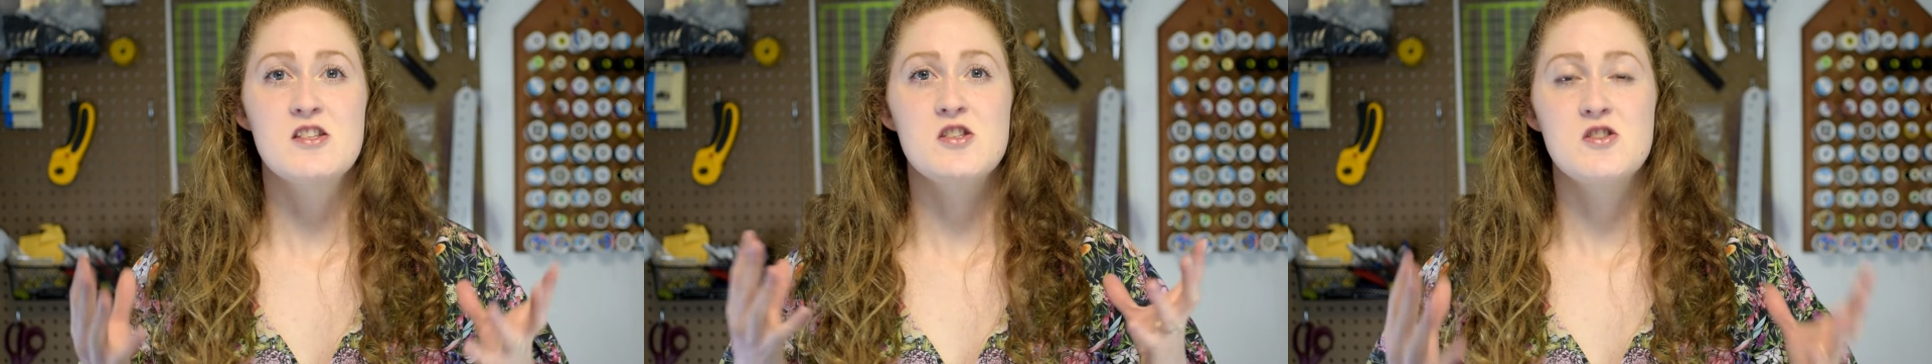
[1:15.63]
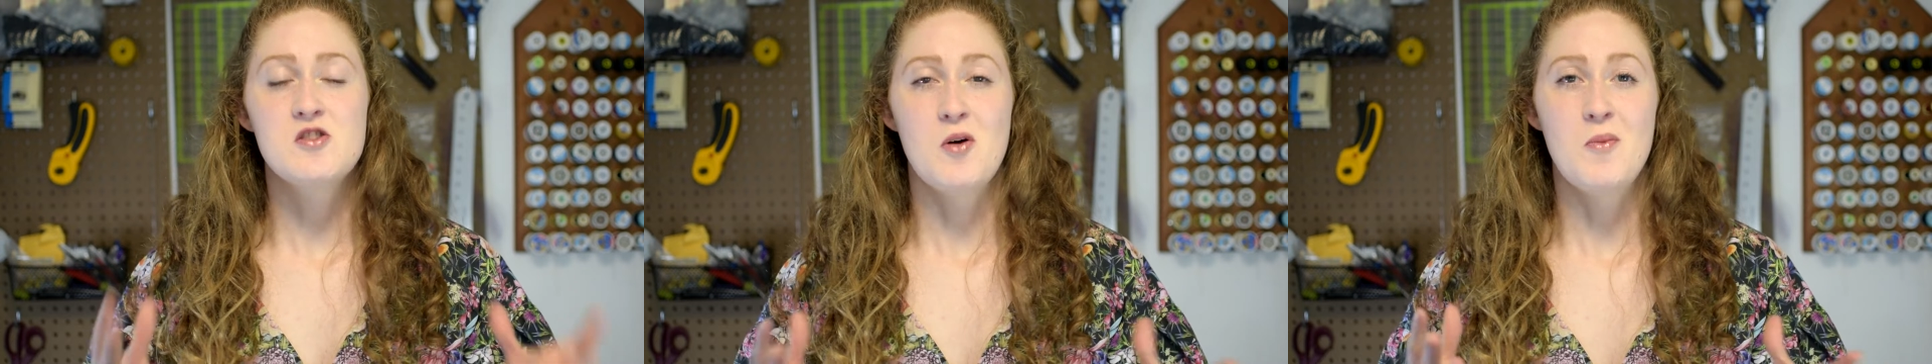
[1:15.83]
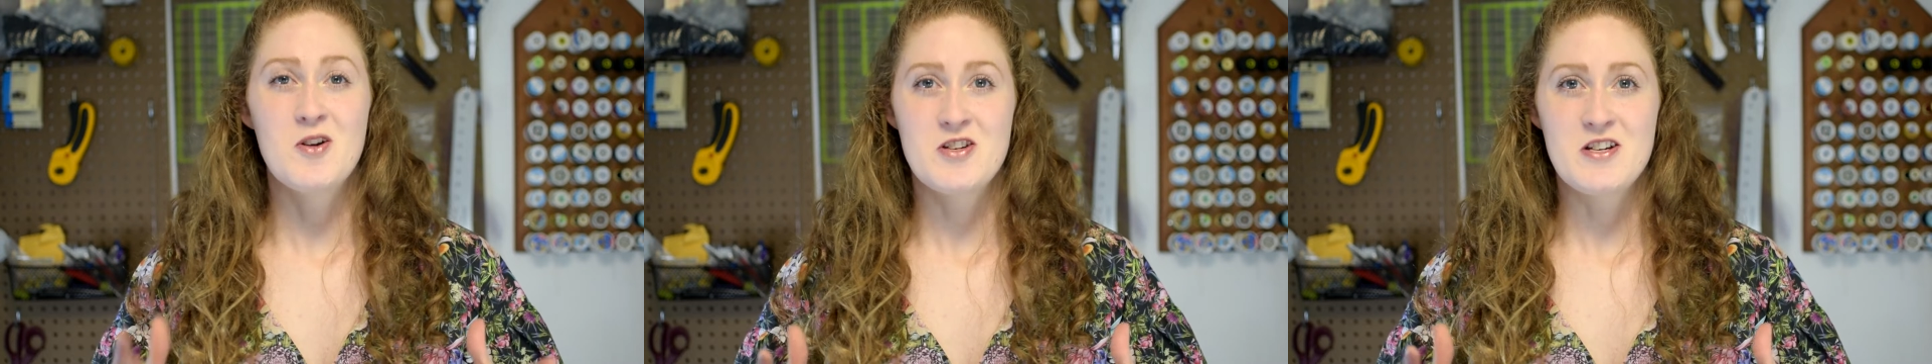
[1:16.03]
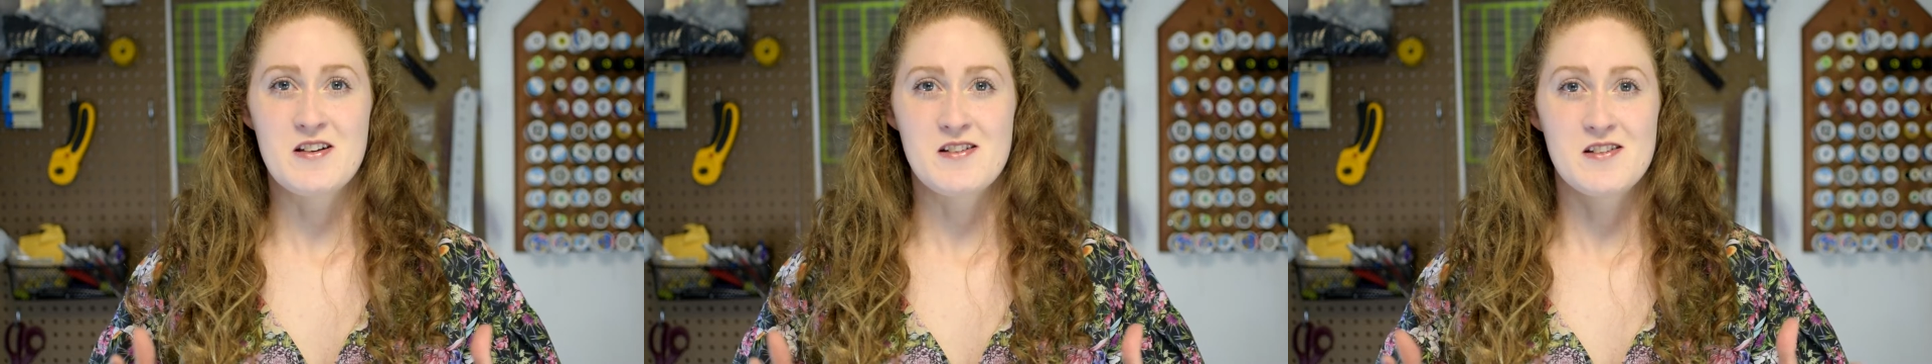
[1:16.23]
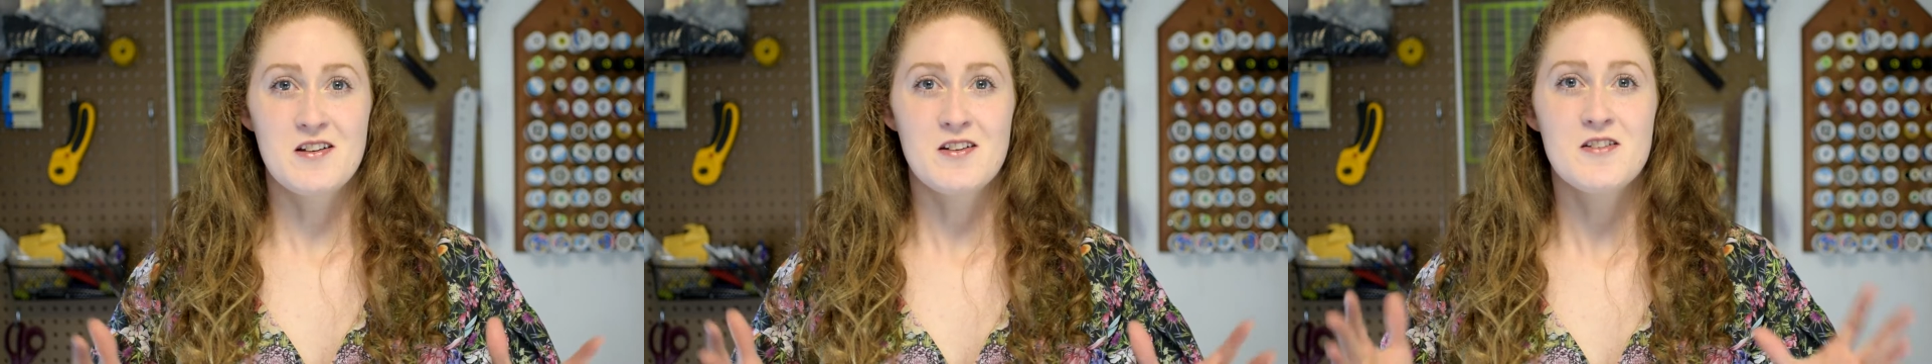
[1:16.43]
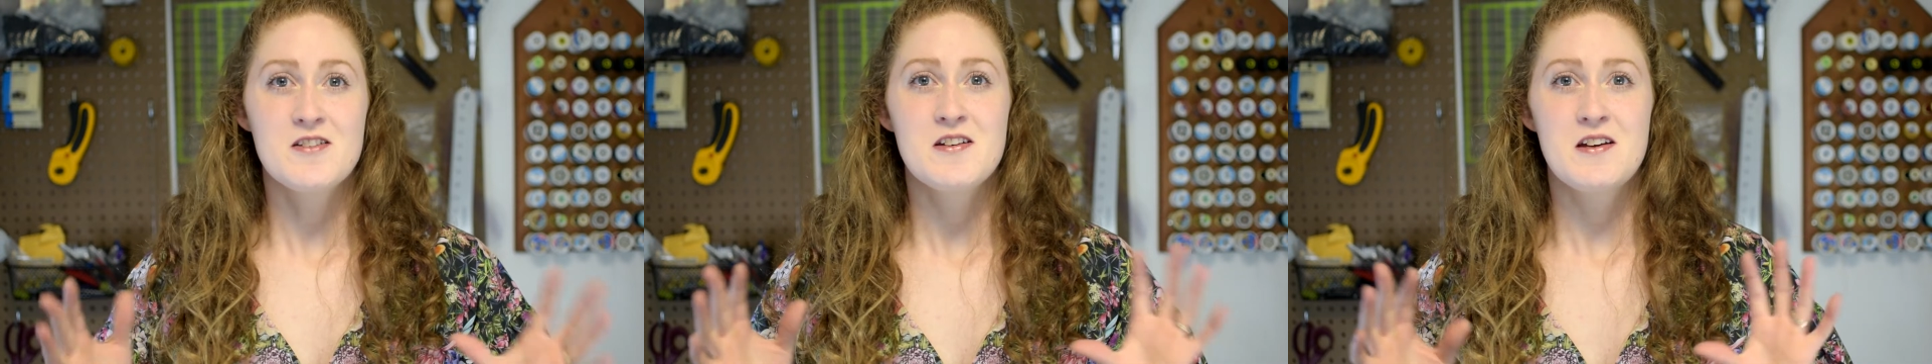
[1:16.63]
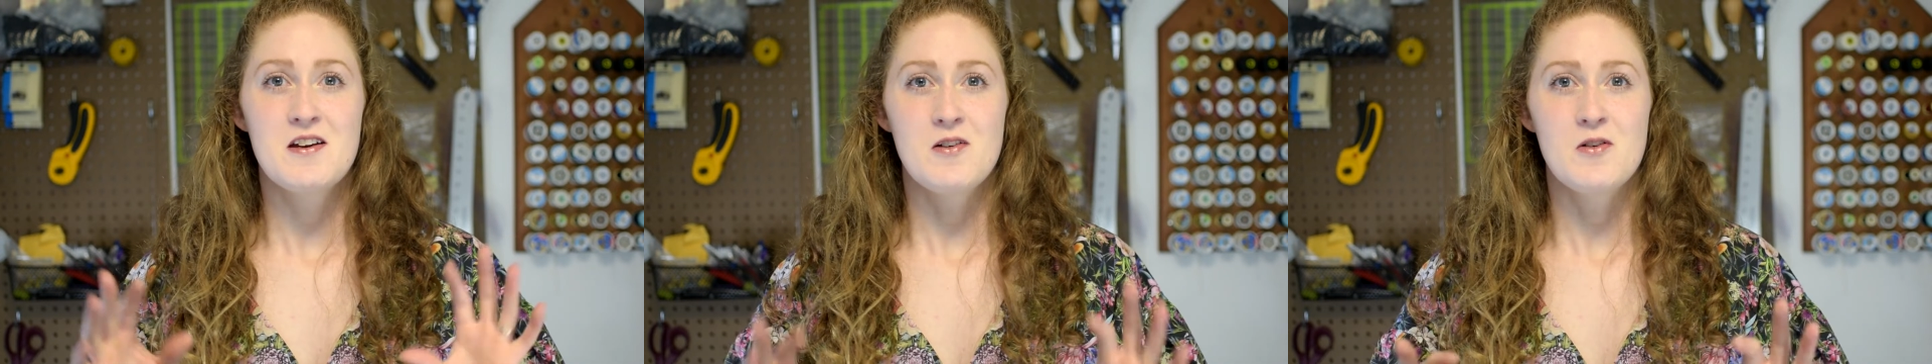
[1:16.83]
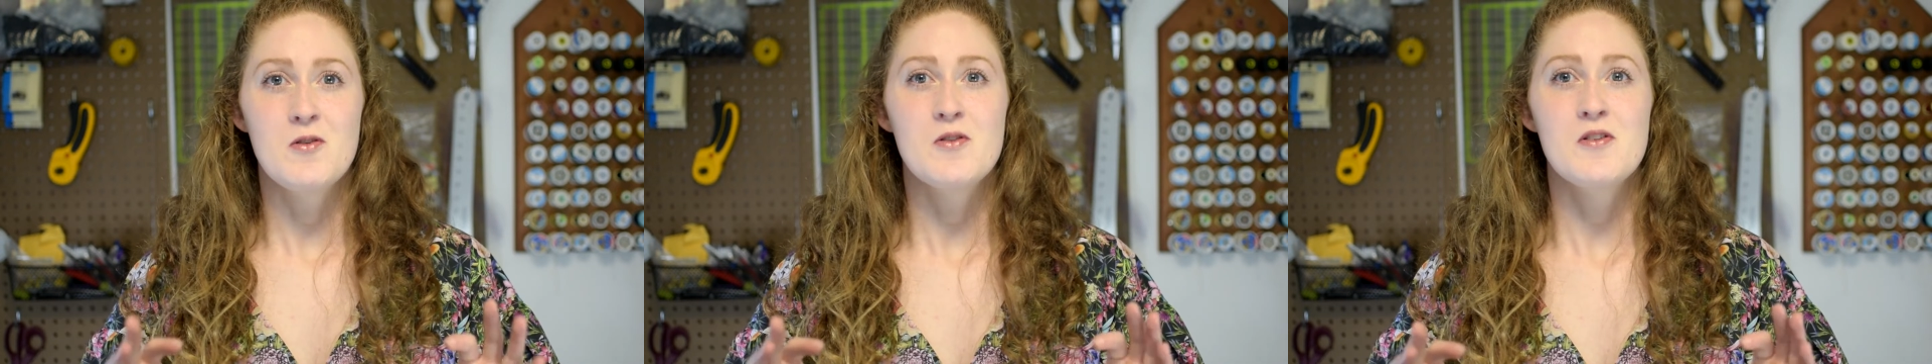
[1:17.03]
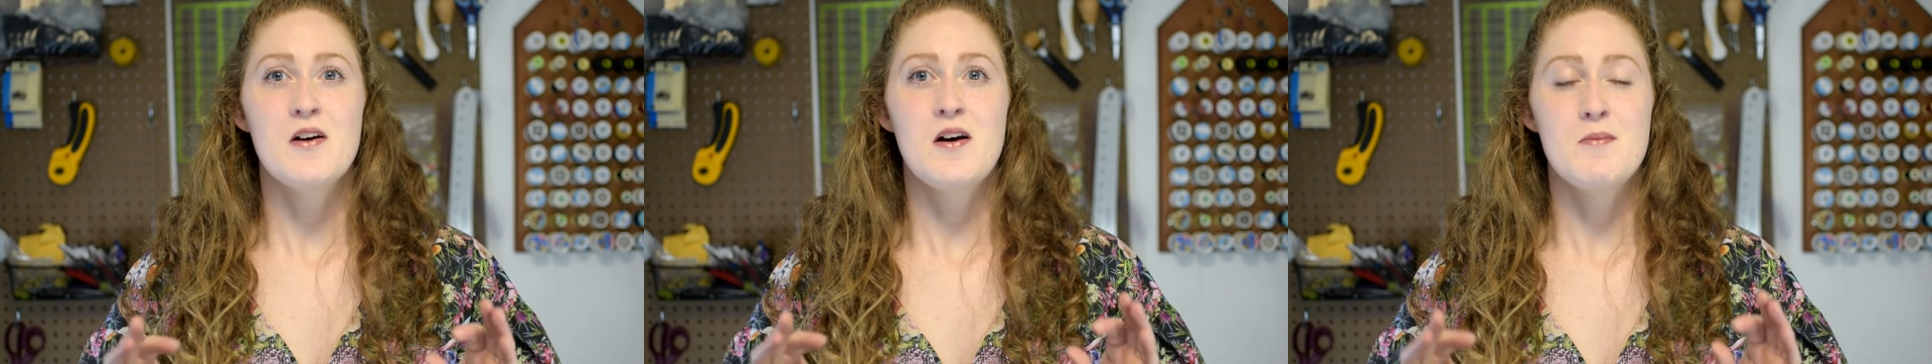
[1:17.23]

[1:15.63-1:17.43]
so much easier to use